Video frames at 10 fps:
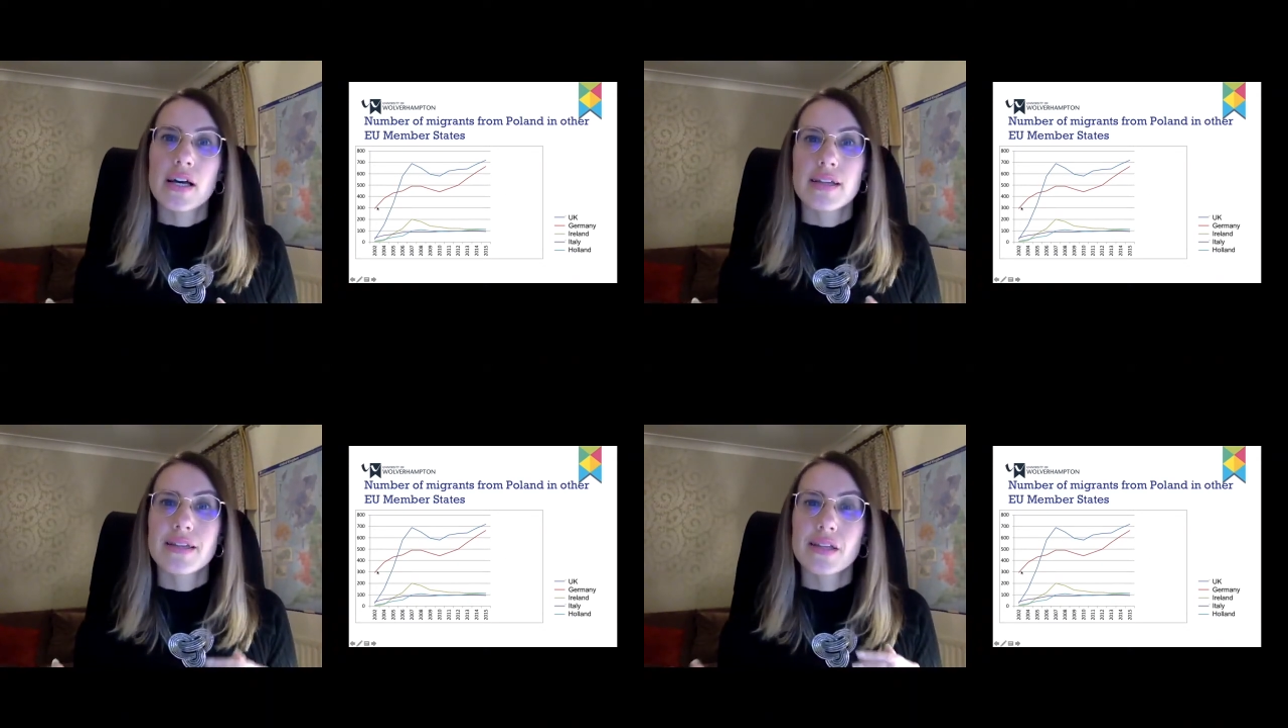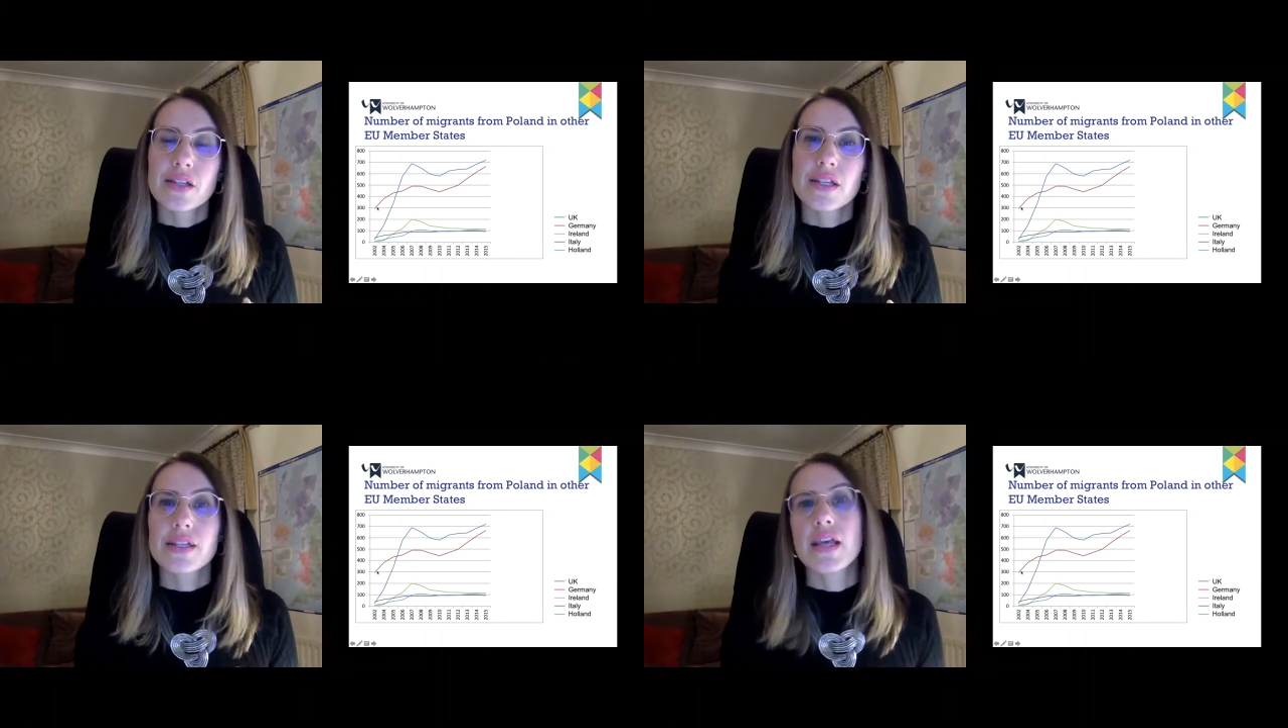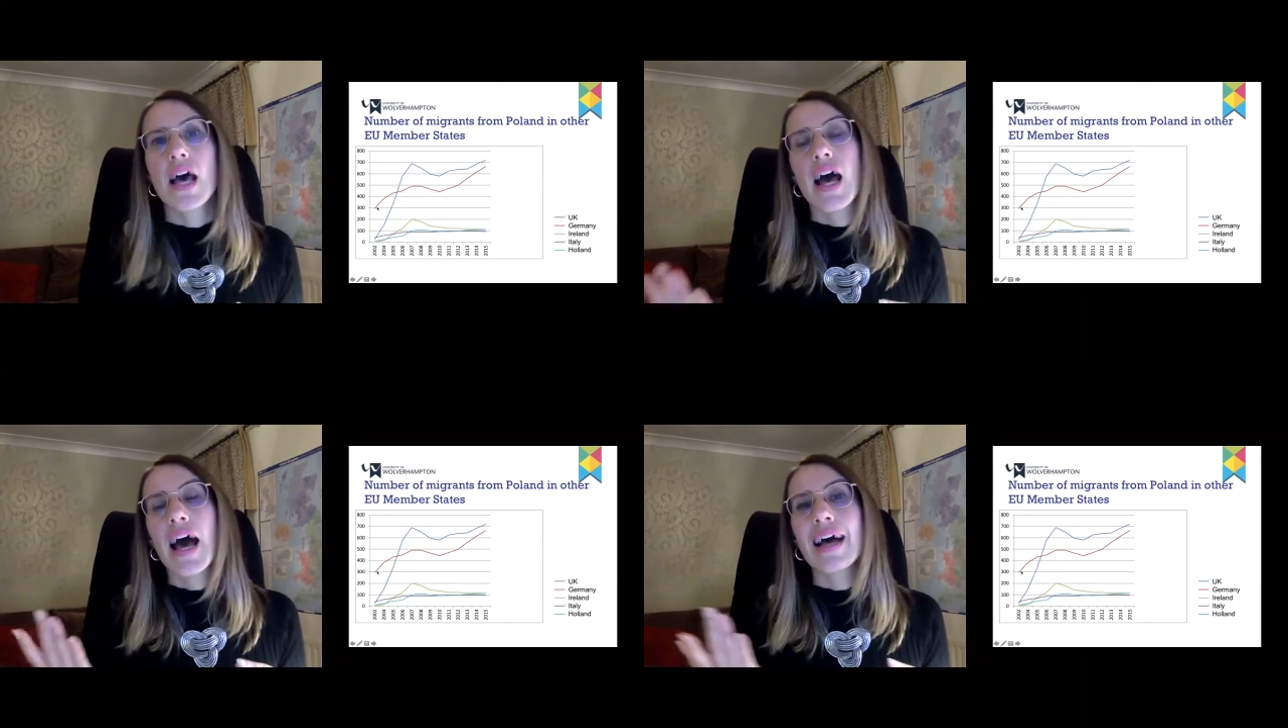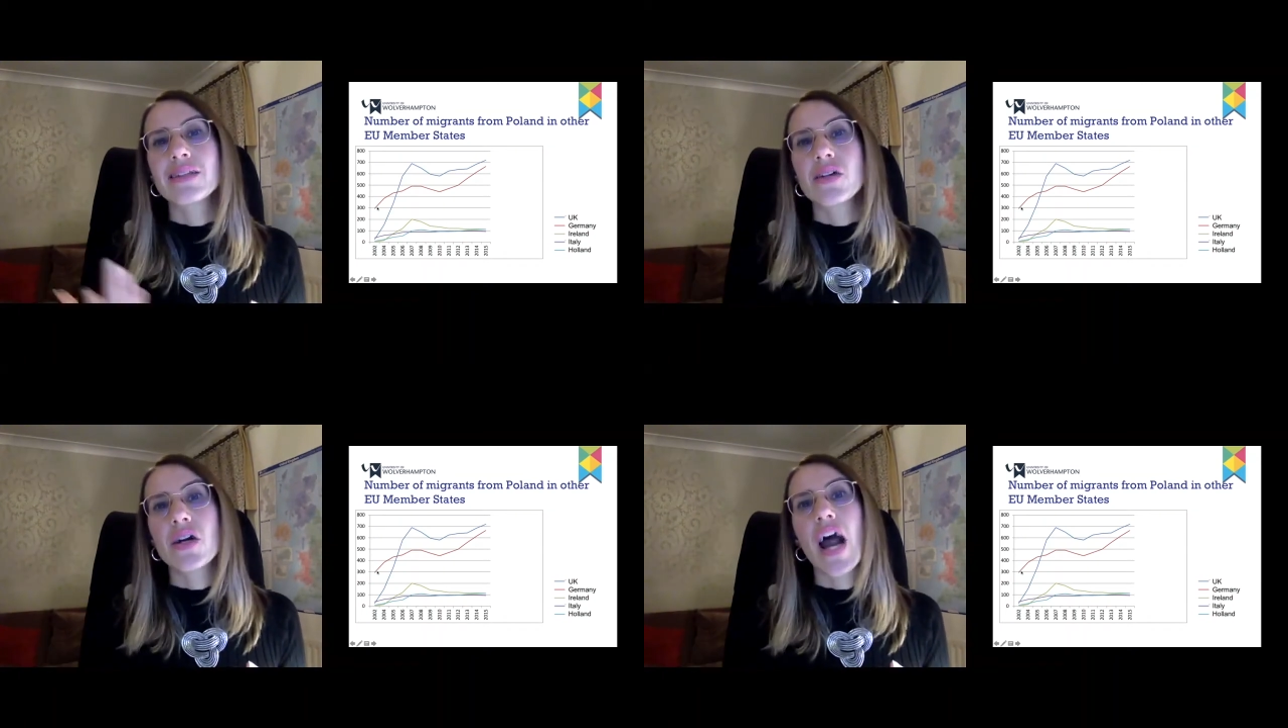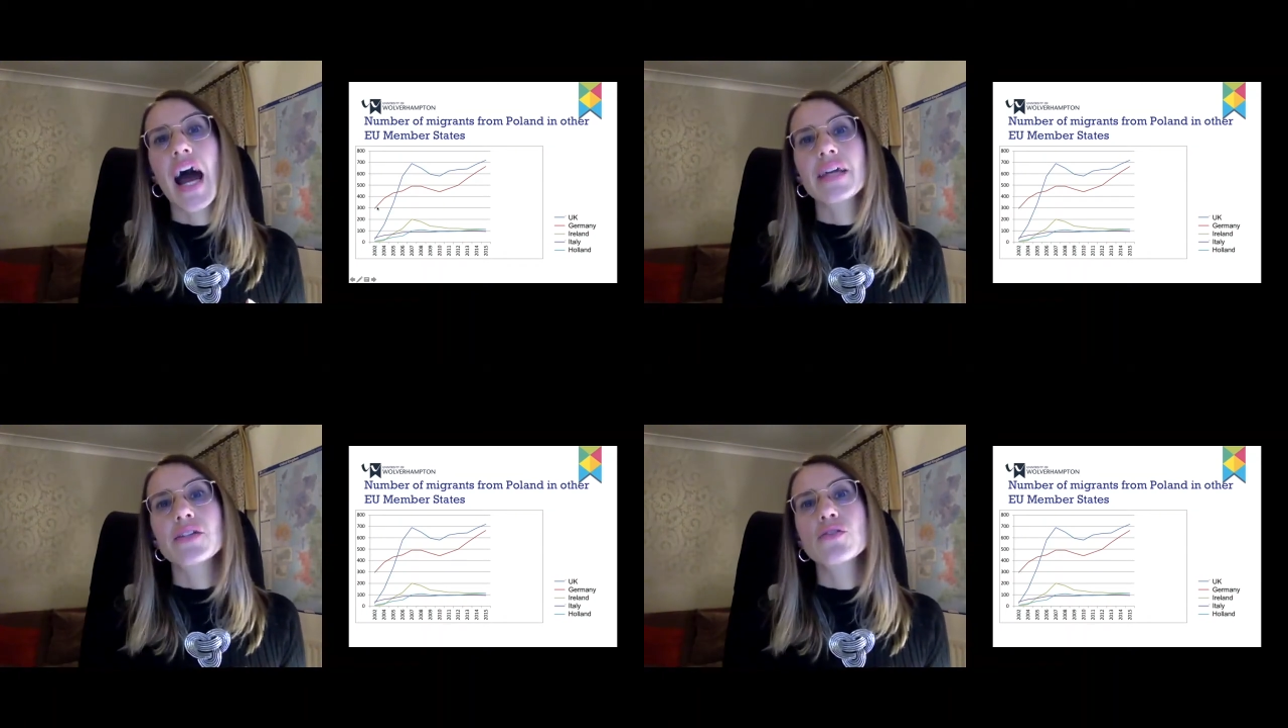citizens had the
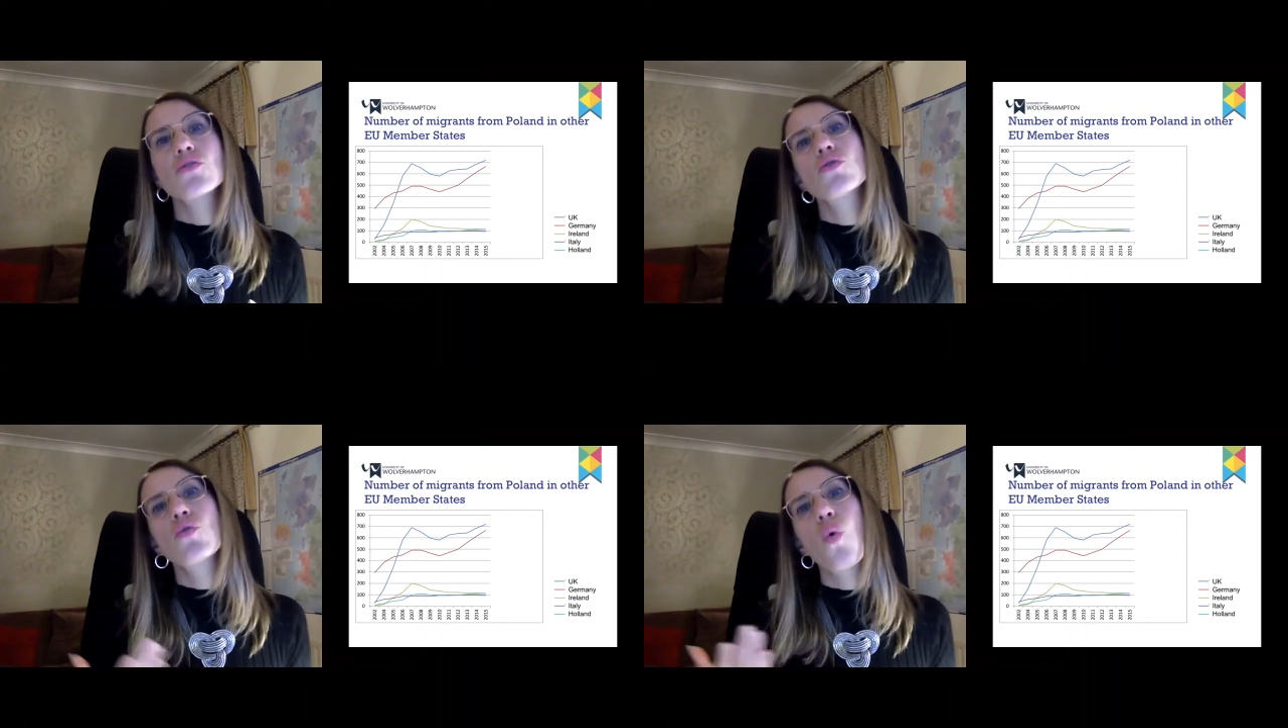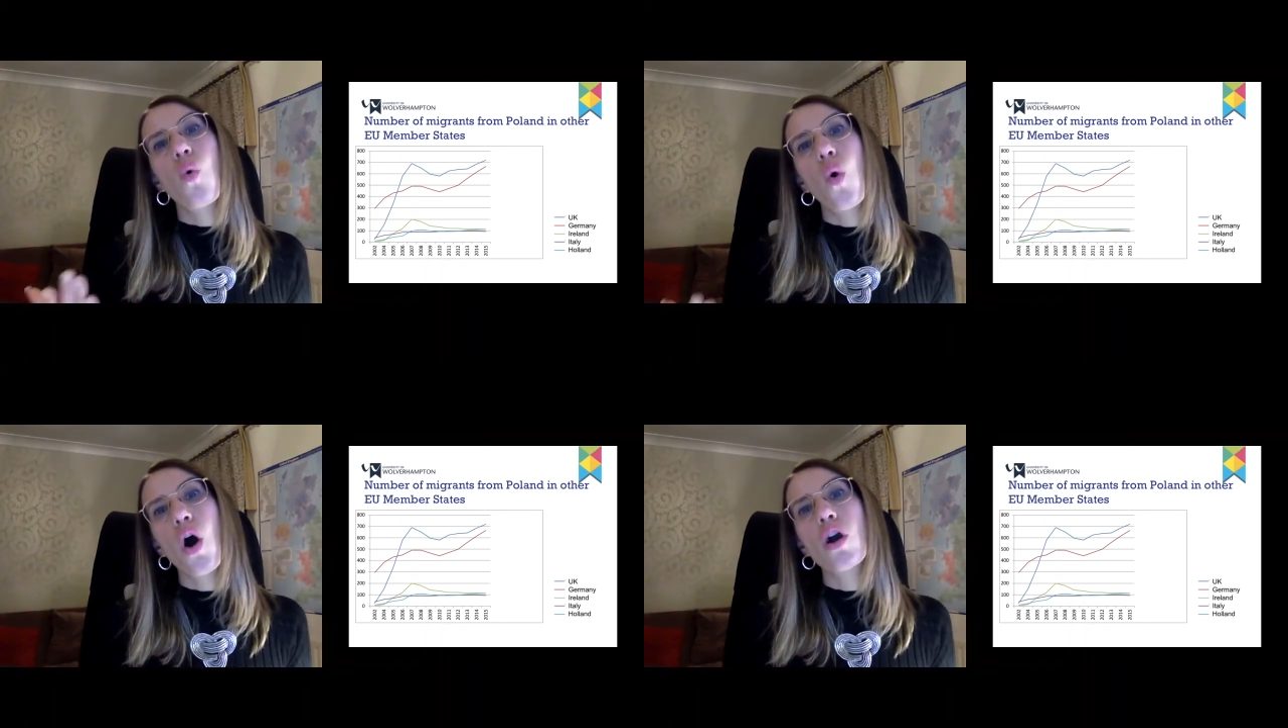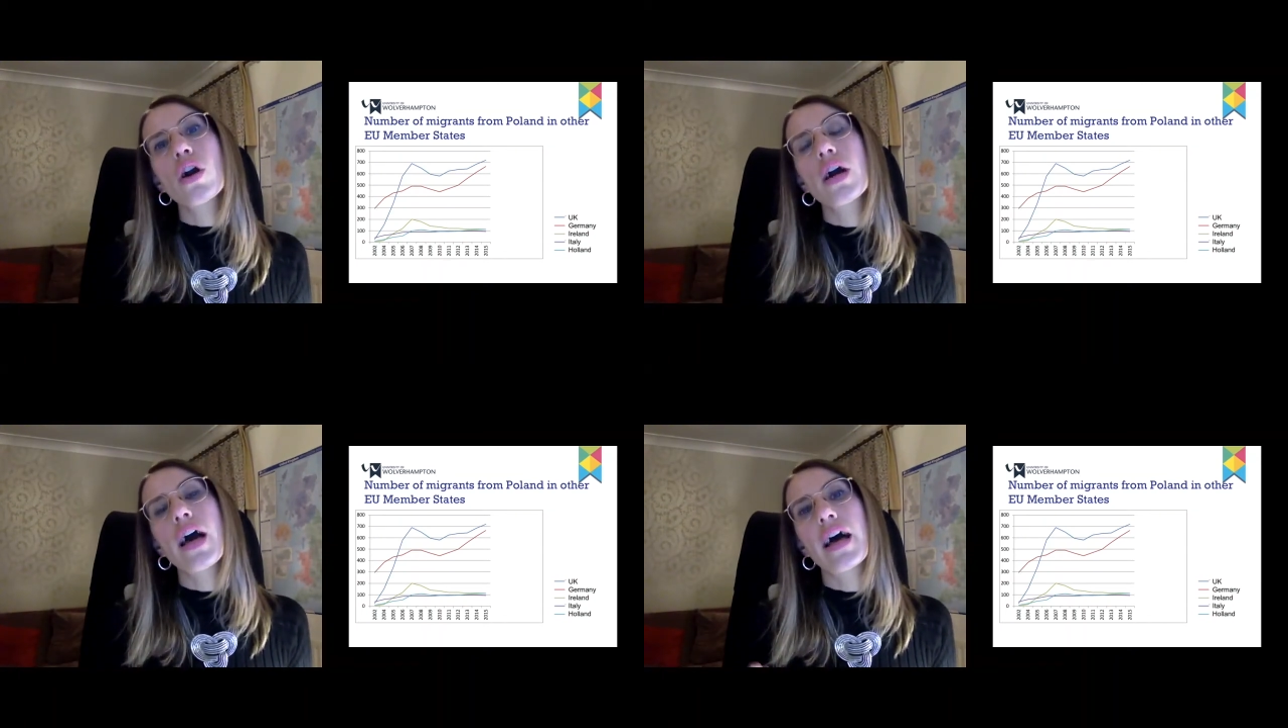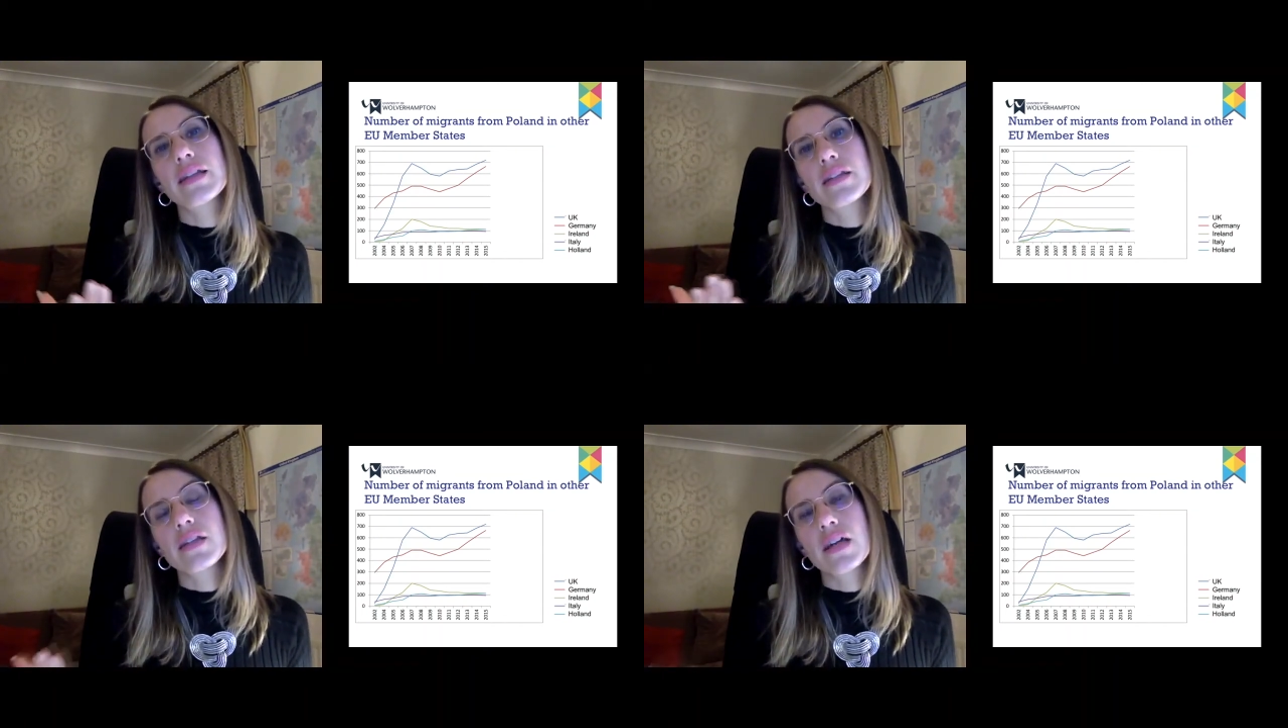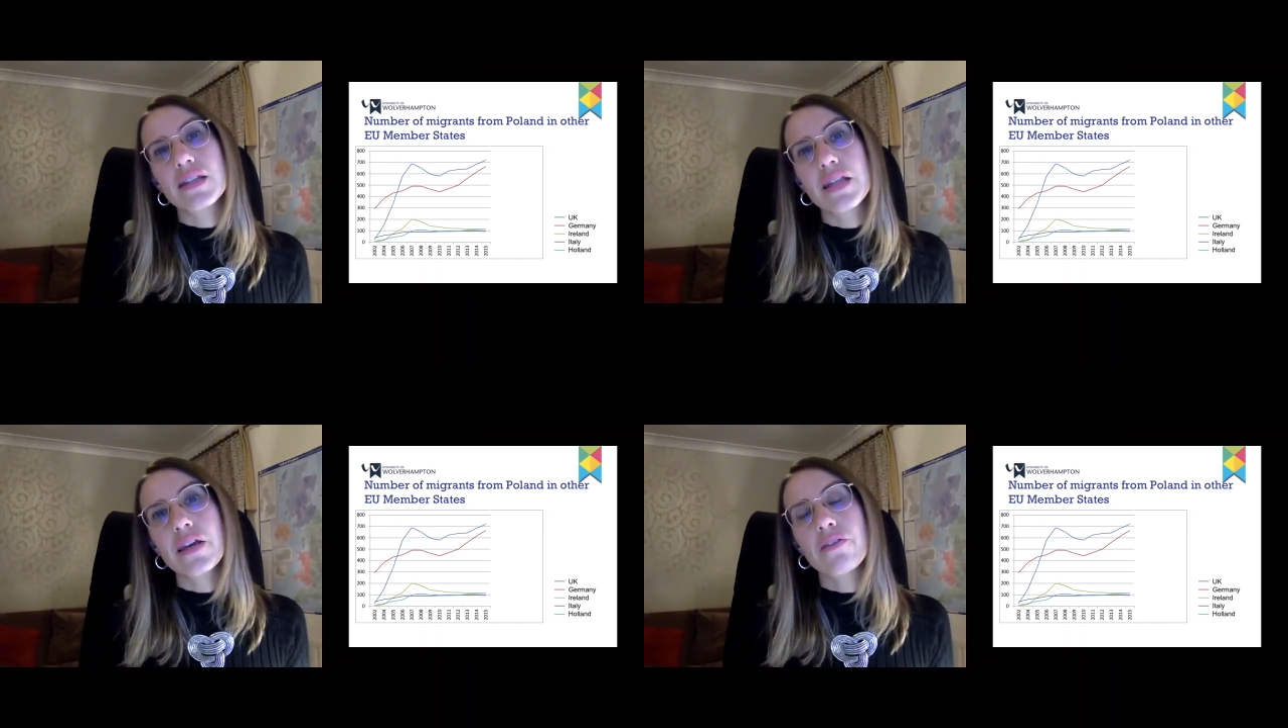right to work and
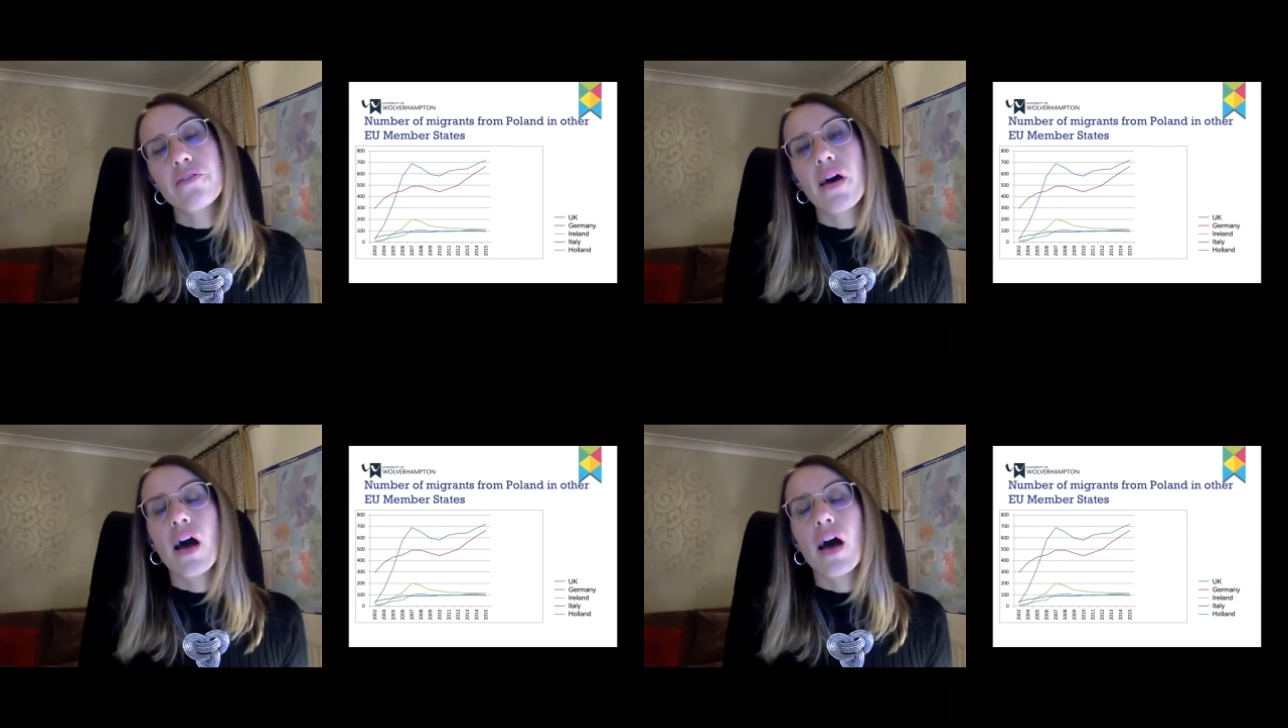live